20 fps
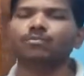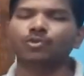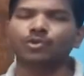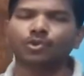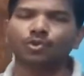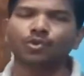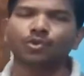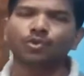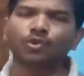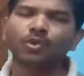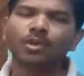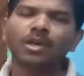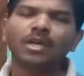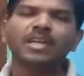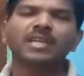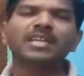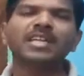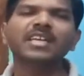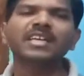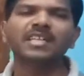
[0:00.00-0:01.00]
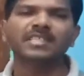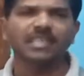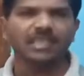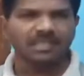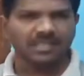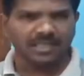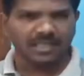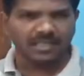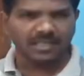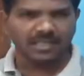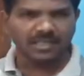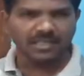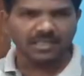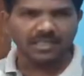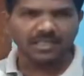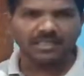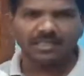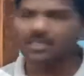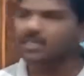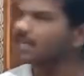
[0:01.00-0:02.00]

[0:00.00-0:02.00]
2 degrees Celsius, isn't